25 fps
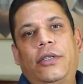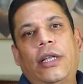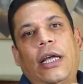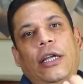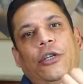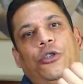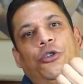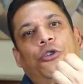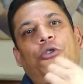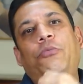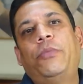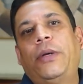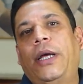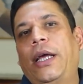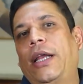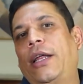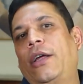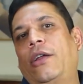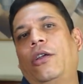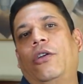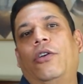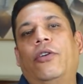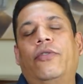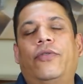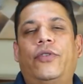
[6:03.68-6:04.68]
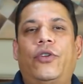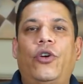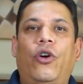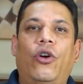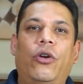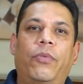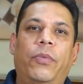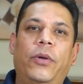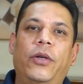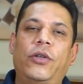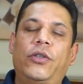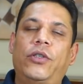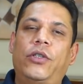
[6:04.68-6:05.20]
that should be getting a lot of talk
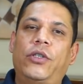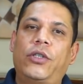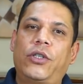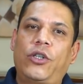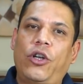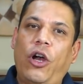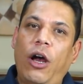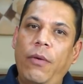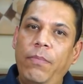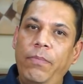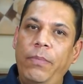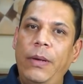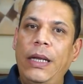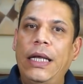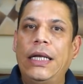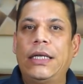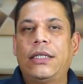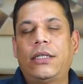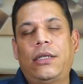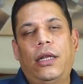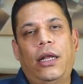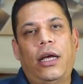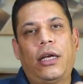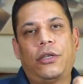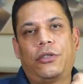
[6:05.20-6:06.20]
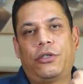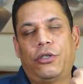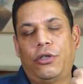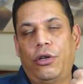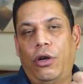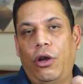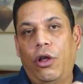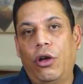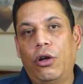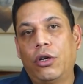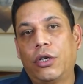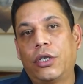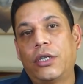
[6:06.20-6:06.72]
because it's complex, lasts
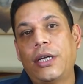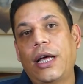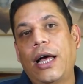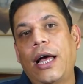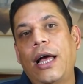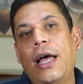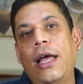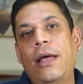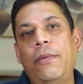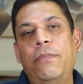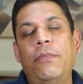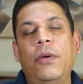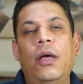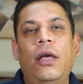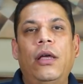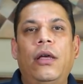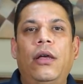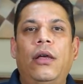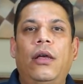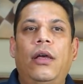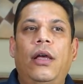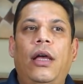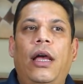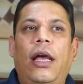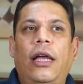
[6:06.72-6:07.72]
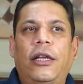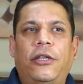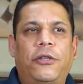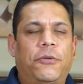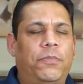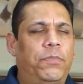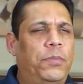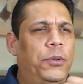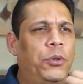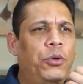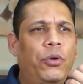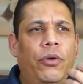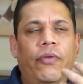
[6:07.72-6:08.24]
a long time, it's
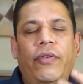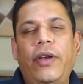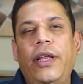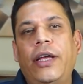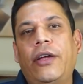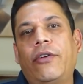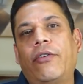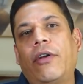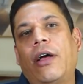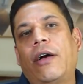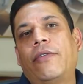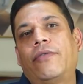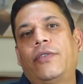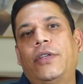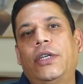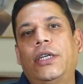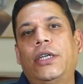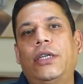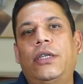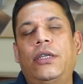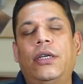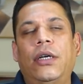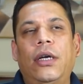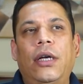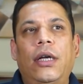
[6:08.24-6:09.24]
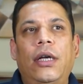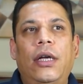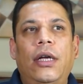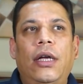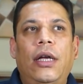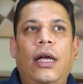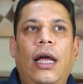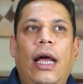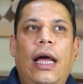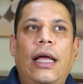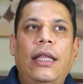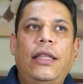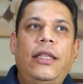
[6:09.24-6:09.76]
beautifully crafted,
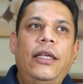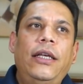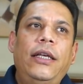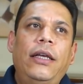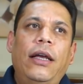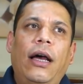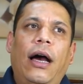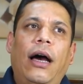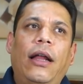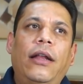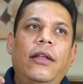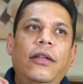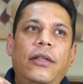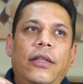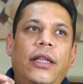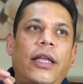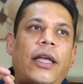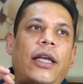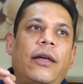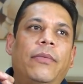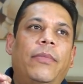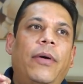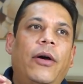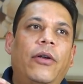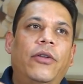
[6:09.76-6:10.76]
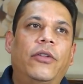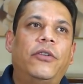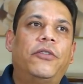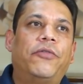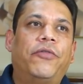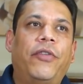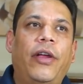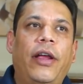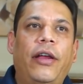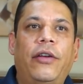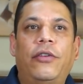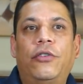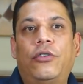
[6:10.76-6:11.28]
and the other thing about this
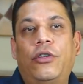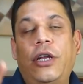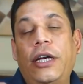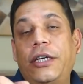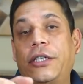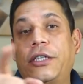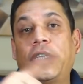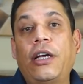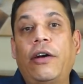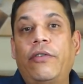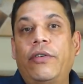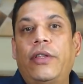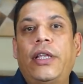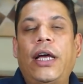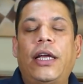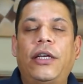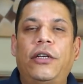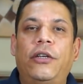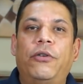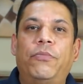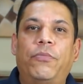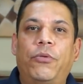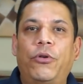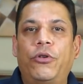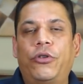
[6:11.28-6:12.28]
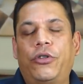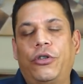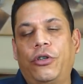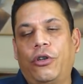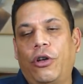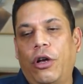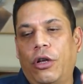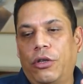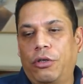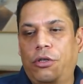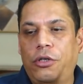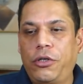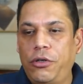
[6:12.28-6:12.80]
fragrance, let's cover that in pros and
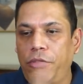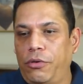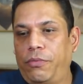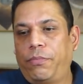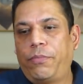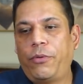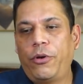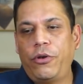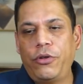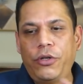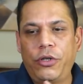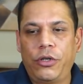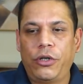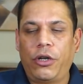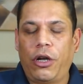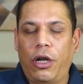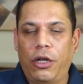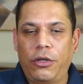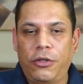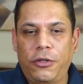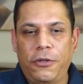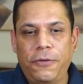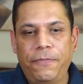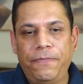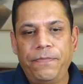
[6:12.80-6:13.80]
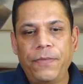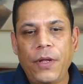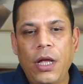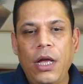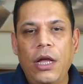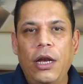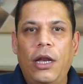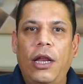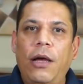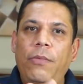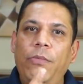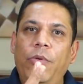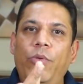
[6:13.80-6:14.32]
cons. So pros and cons.
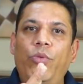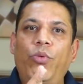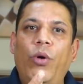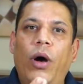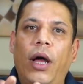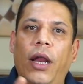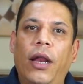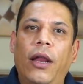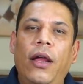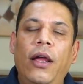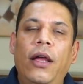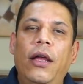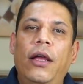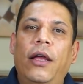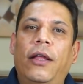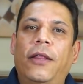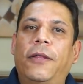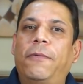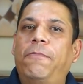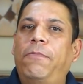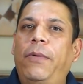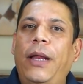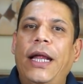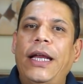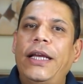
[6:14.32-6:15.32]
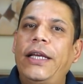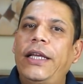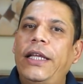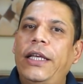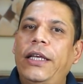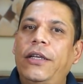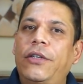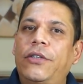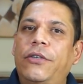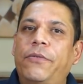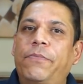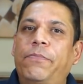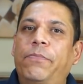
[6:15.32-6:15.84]
Number one, the blending
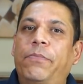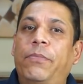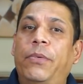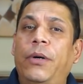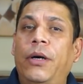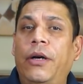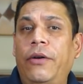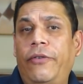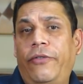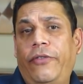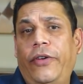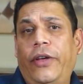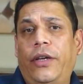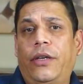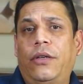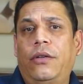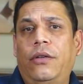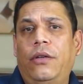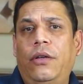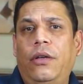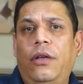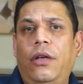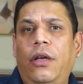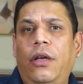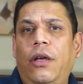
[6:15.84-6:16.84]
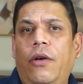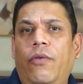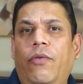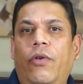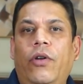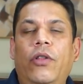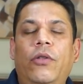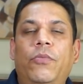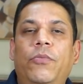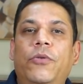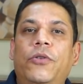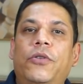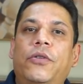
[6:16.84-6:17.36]
is perfect. One
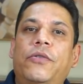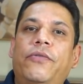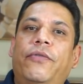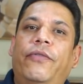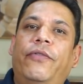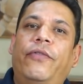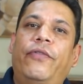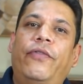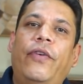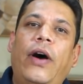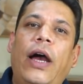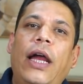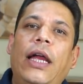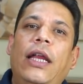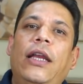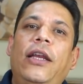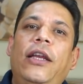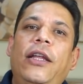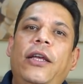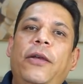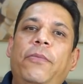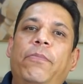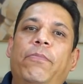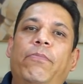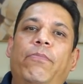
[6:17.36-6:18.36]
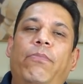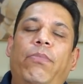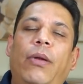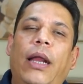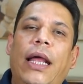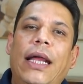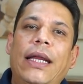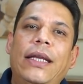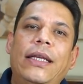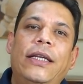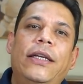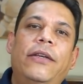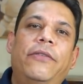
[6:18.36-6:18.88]
of the most finely
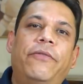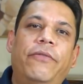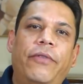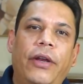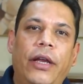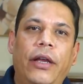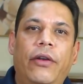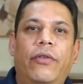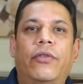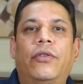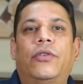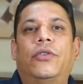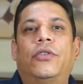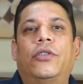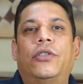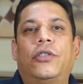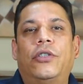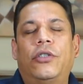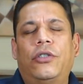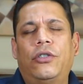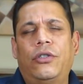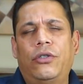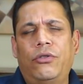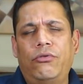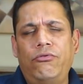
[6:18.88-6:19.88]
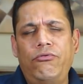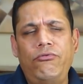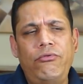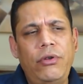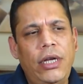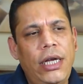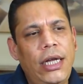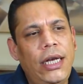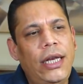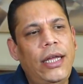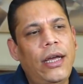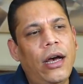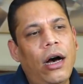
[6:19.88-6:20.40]
blended fragrances. It's
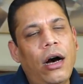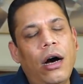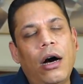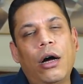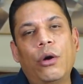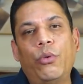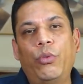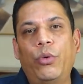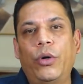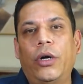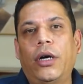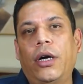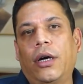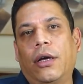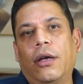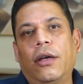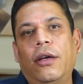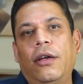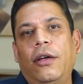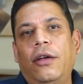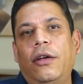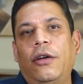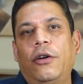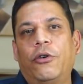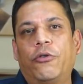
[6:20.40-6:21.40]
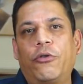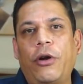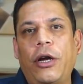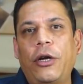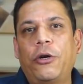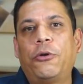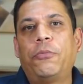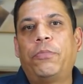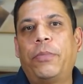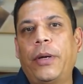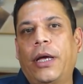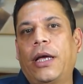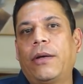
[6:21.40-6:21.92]
really hard work trying
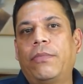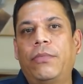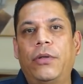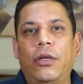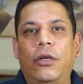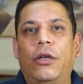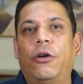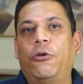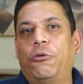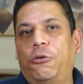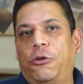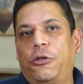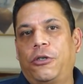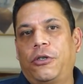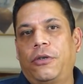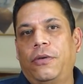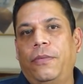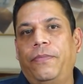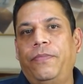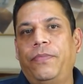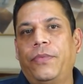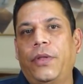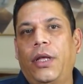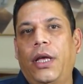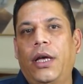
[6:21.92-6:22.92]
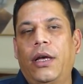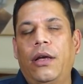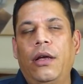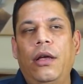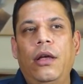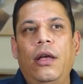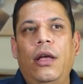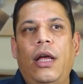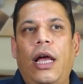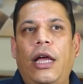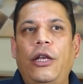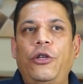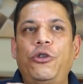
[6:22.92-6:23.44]
to pick up the notes. Yeah?
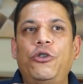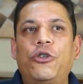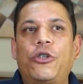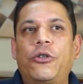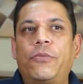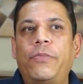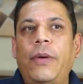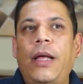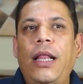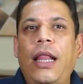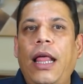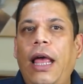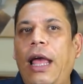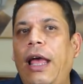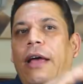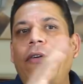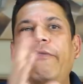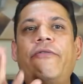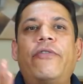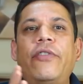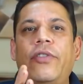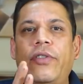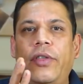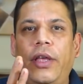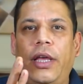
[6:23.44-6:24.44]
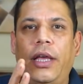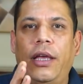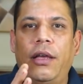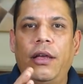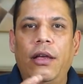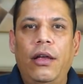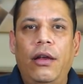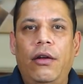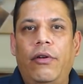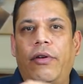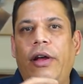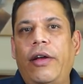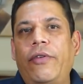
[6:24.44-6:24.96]
And you smell everything
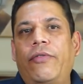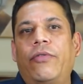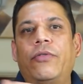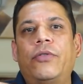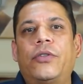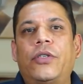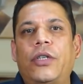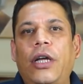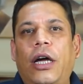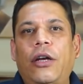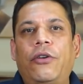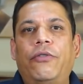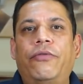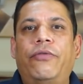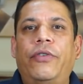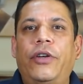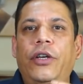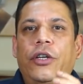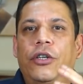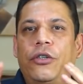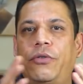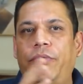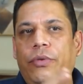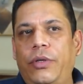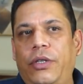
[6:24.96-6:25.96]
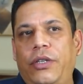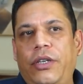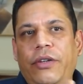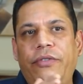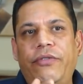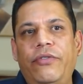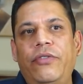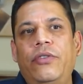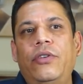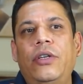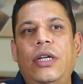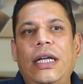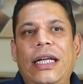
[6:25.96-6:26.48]
right from start to finish with
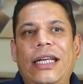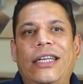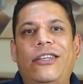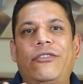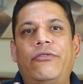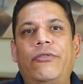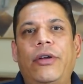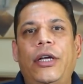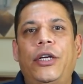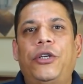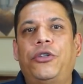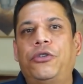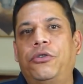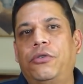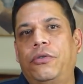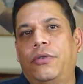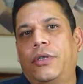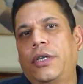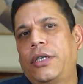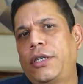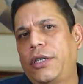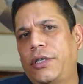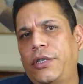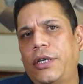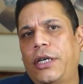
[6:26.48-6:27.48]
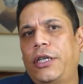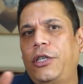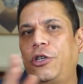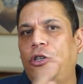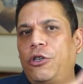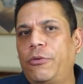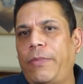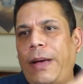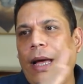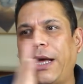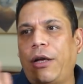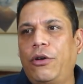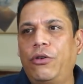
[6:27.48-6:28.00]
different iterations. As I said, the
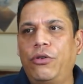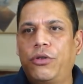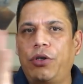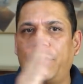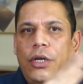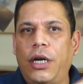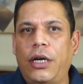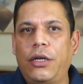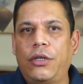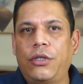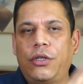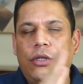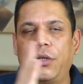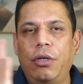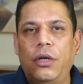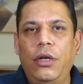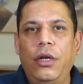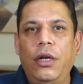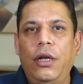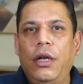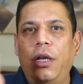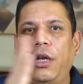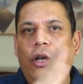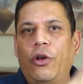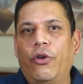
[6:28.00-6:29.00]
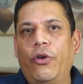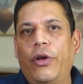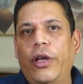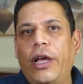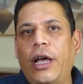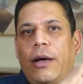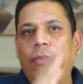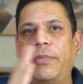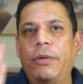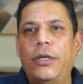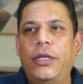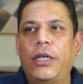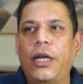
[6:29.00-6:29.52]
tobacco starts going
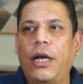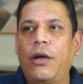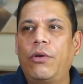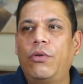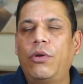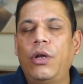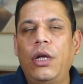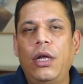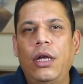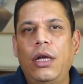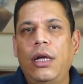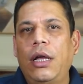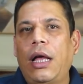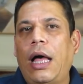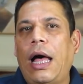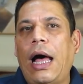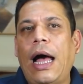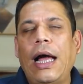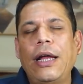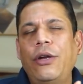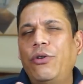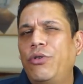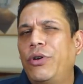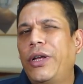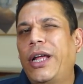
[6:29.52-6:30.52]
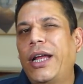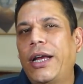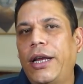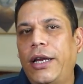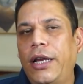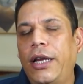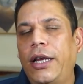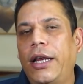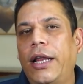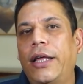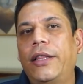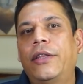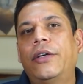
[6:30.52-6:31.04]
up and down. I don't get
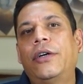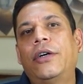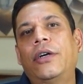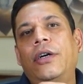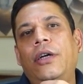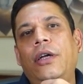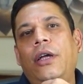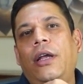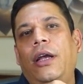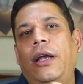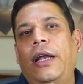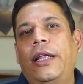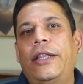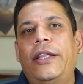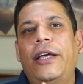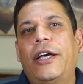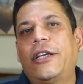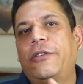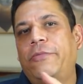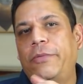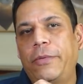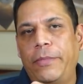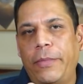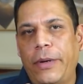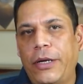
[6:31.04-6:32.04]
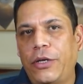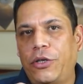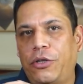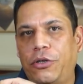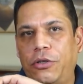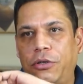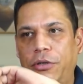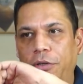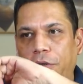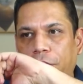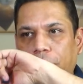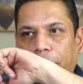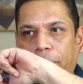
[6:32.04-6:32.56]
any leather. Leather has been
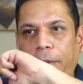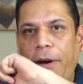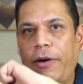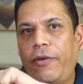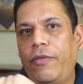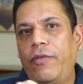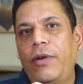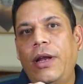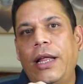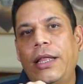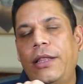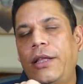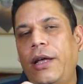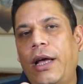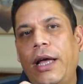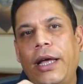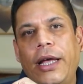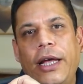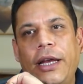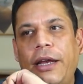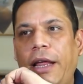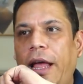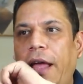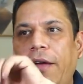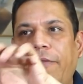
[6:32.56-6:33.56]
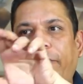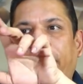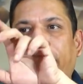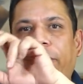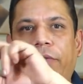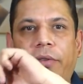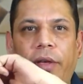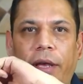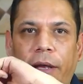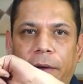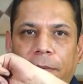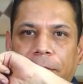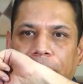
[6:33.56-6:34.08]
mentioned. Apart from leather, I get
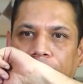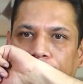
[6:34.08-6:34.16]
everything.